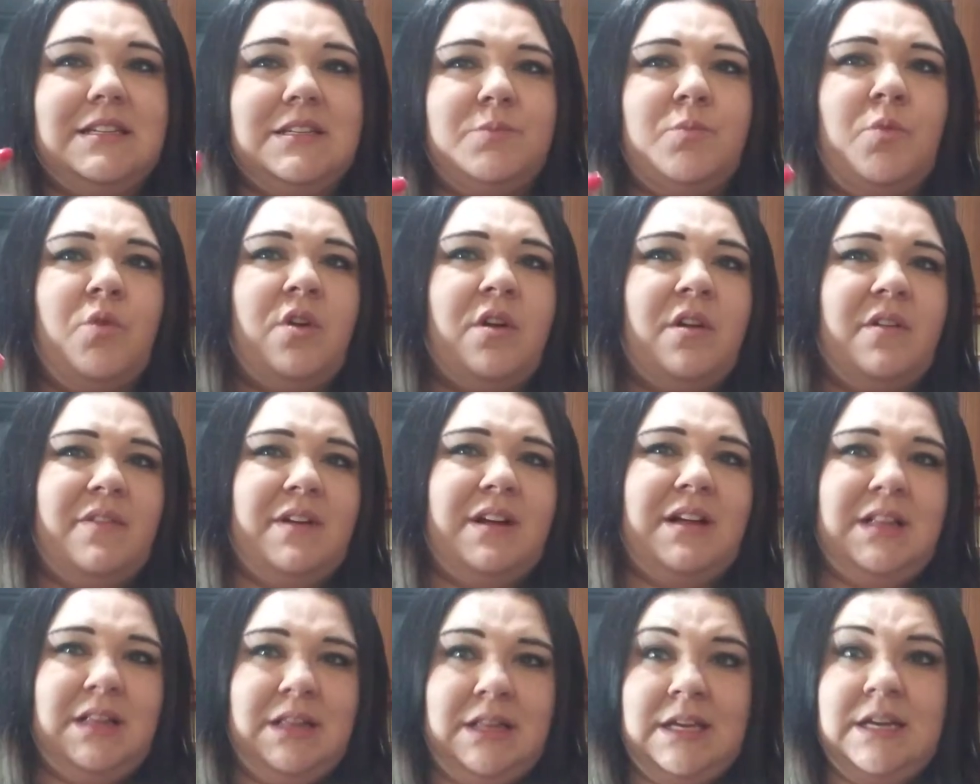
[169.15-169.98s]
It's more of a
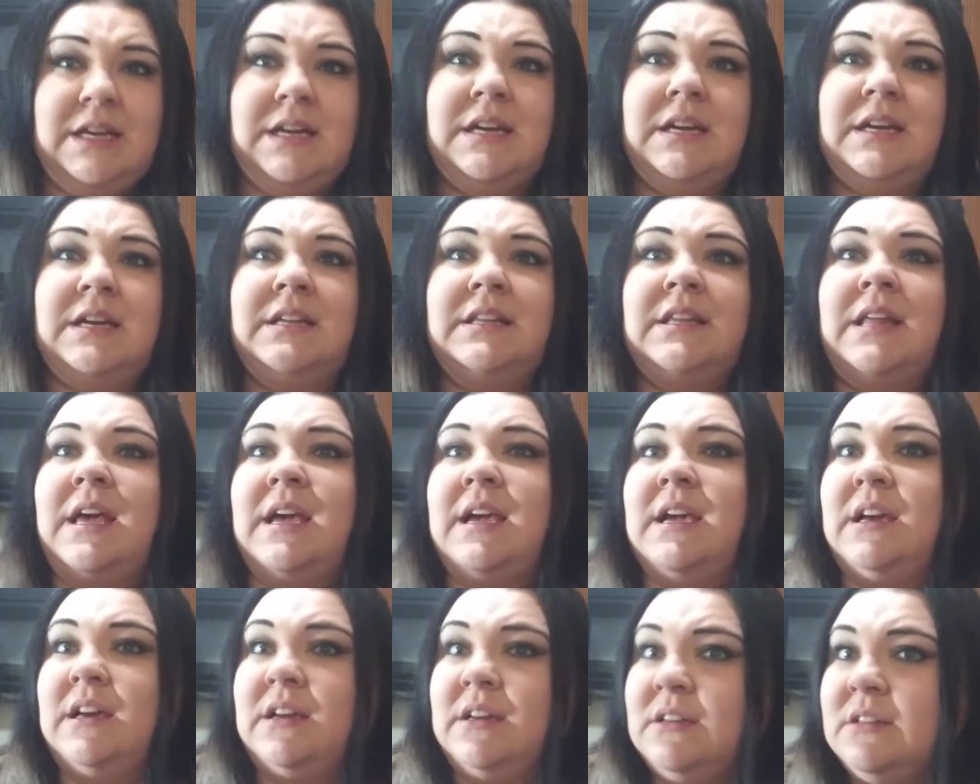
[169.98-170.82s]
clean
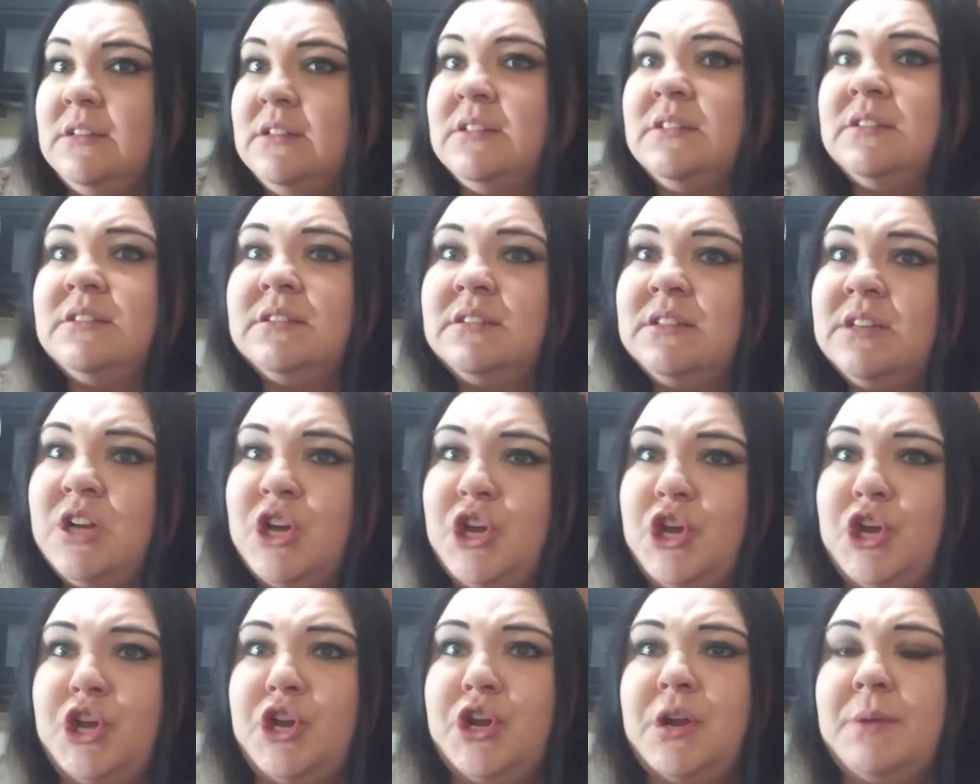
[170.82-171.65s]
like
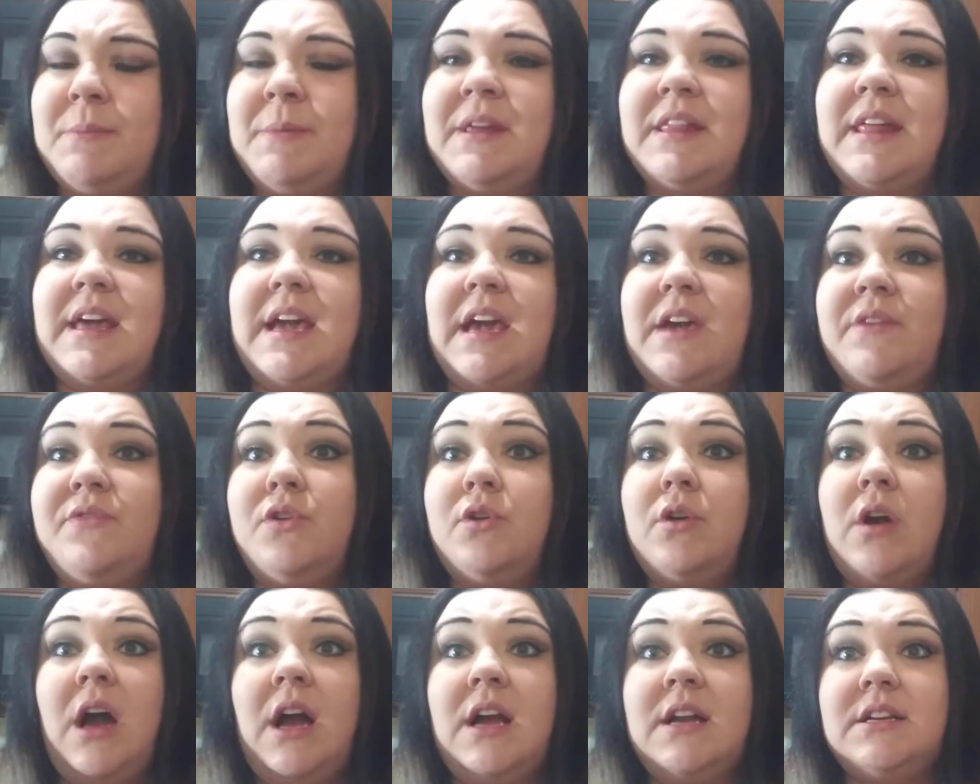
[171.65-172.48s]
you know what I mean? Like if
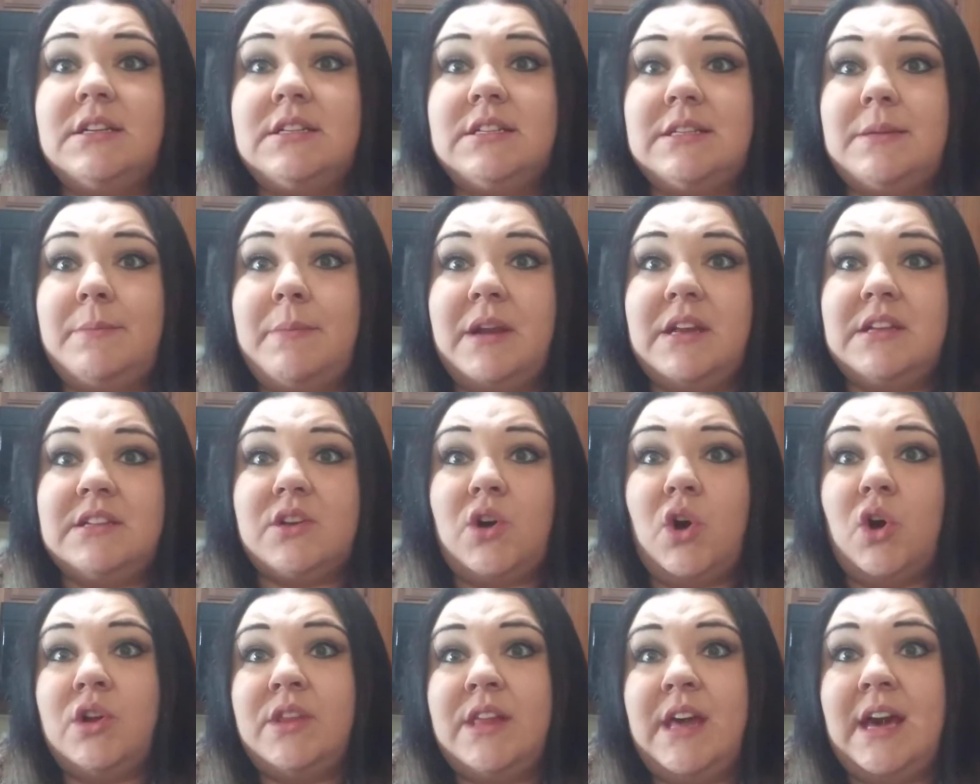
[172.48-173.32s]
you got into somebody's
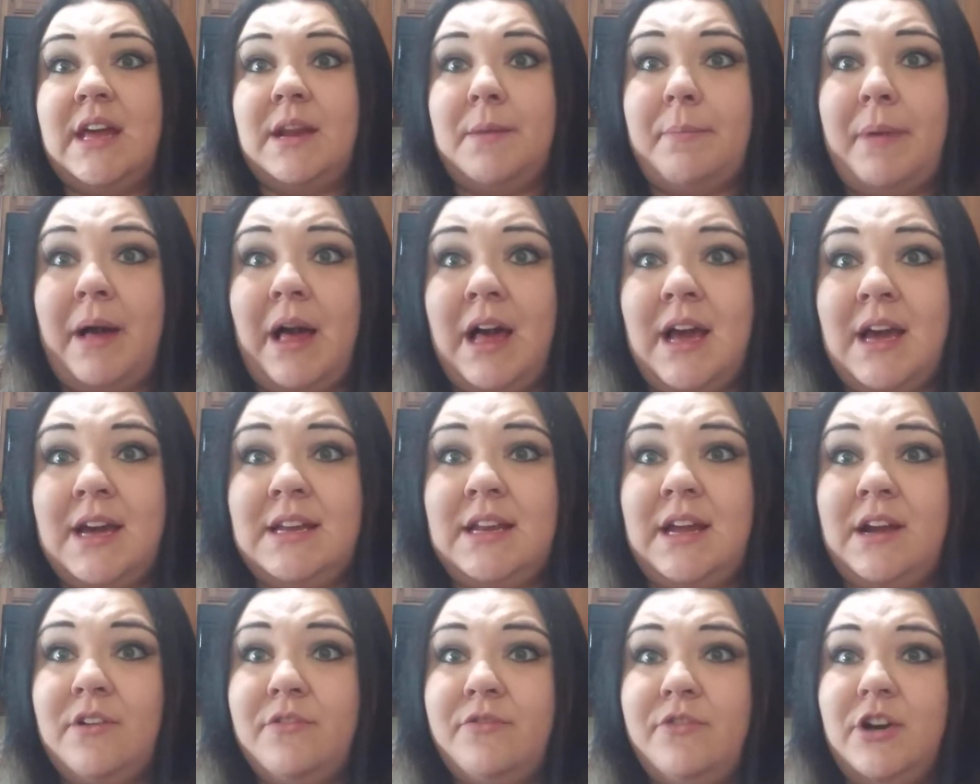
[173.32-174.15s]
car and they had a
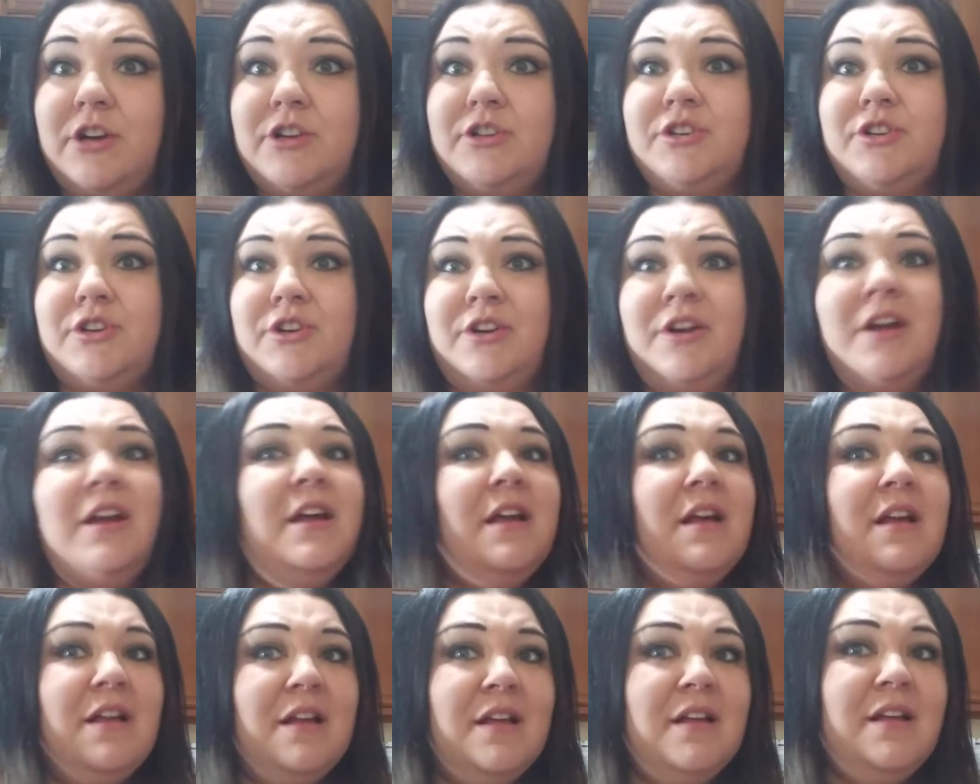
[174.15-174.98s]
pine air freshener,
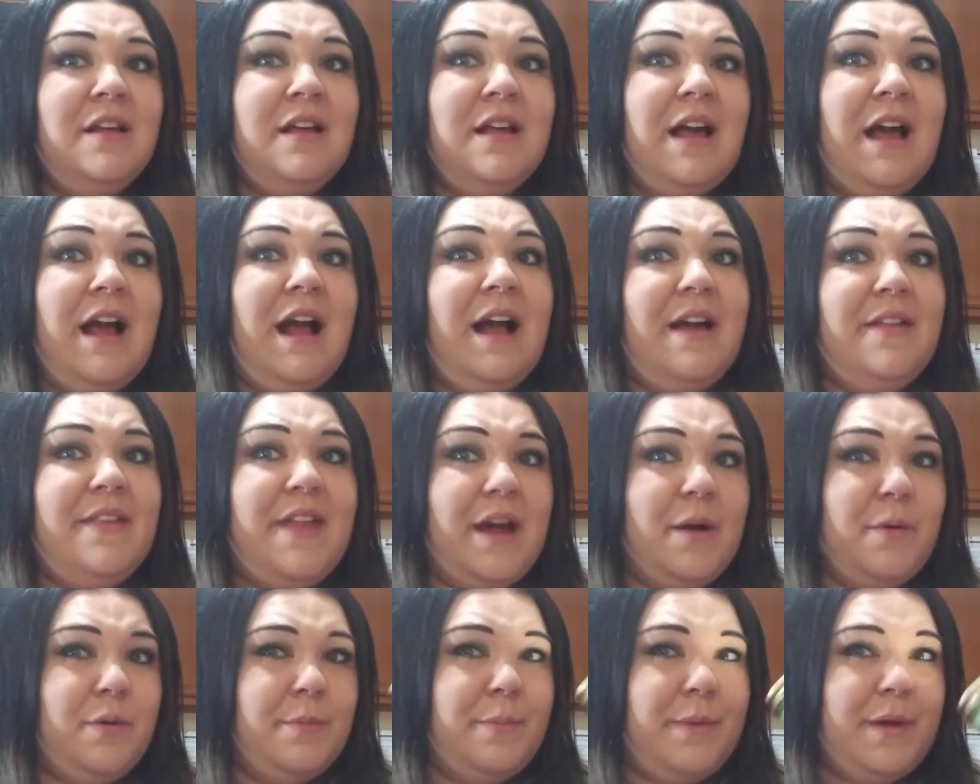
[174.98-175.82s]

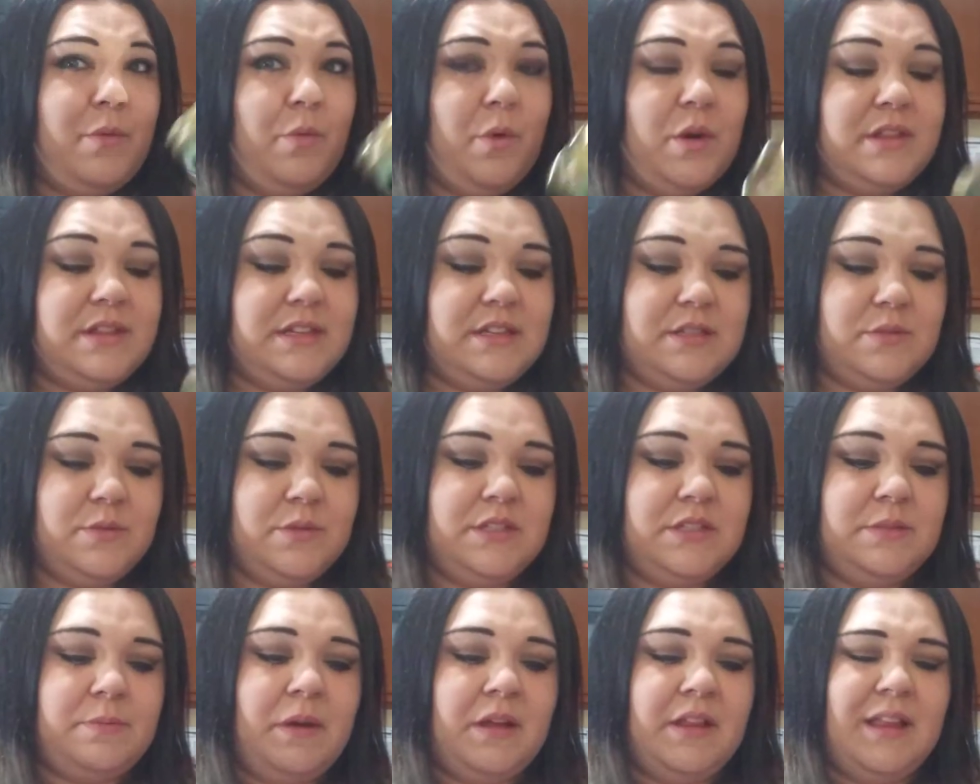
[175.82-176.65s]
that would be what this
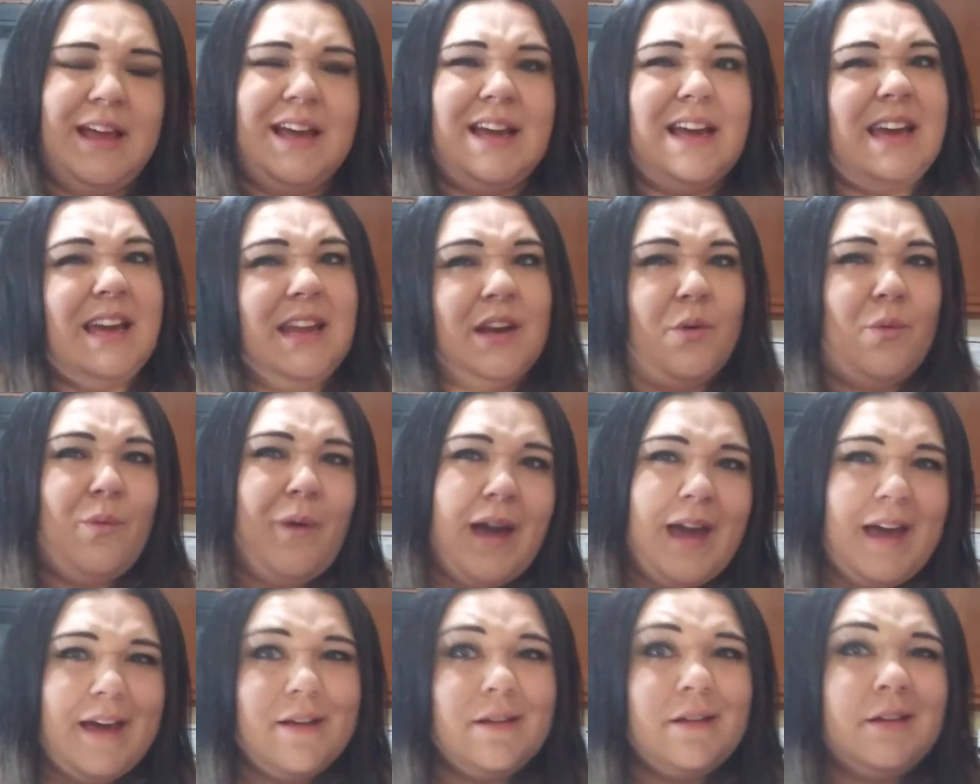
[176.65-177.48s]
would smell like in a
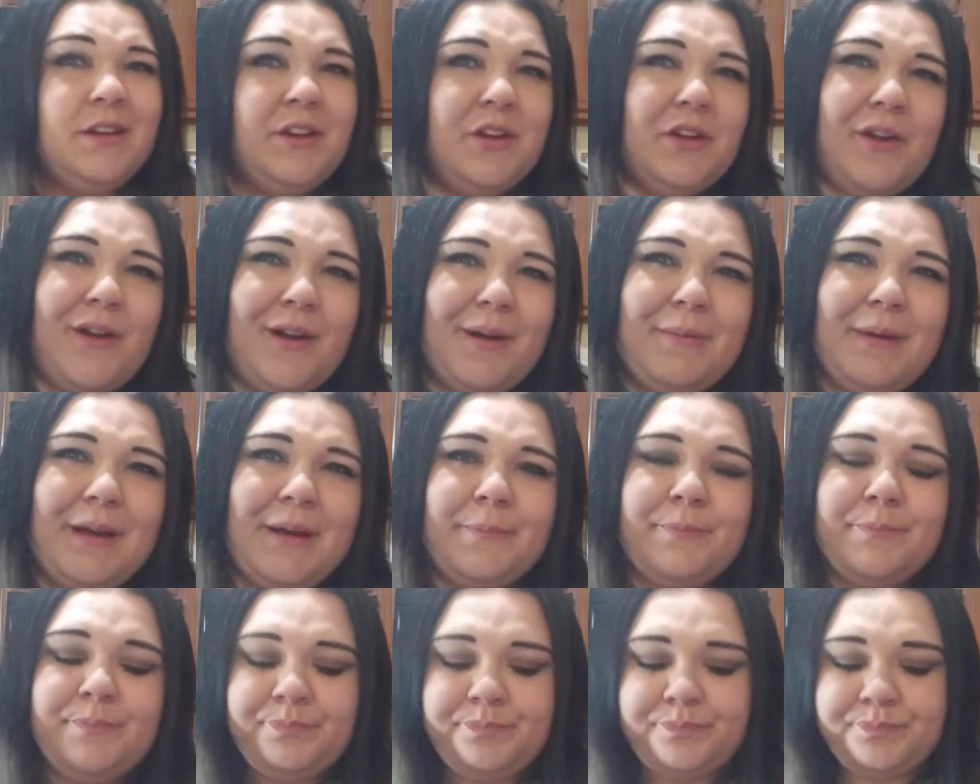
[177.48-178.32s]
way. You know what I
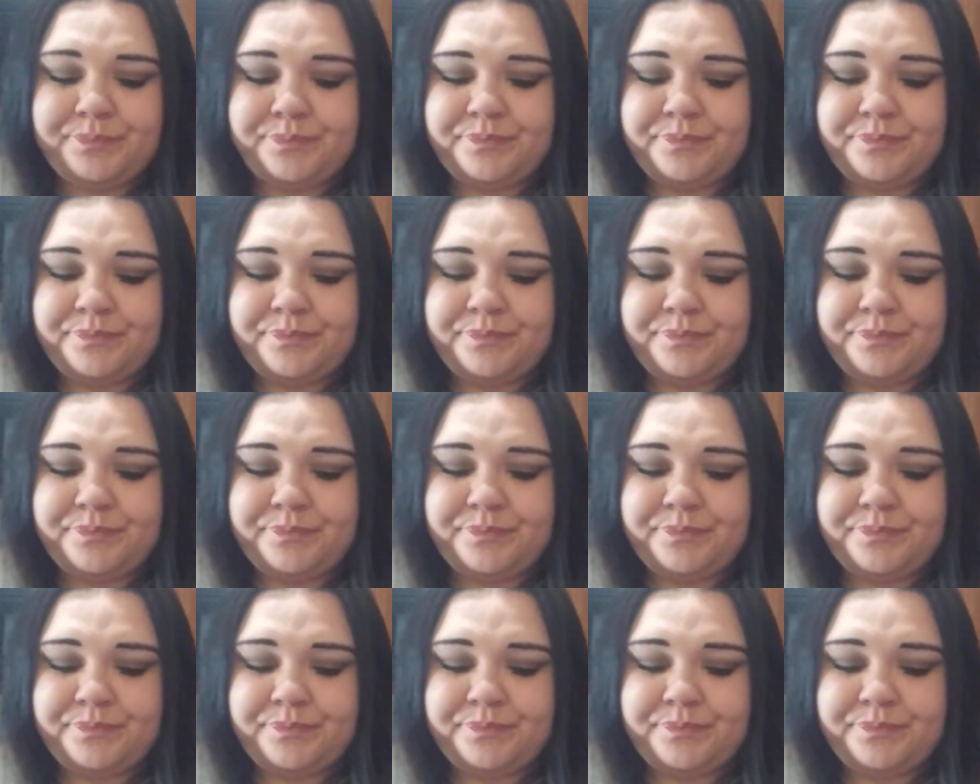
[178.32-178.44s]
mean?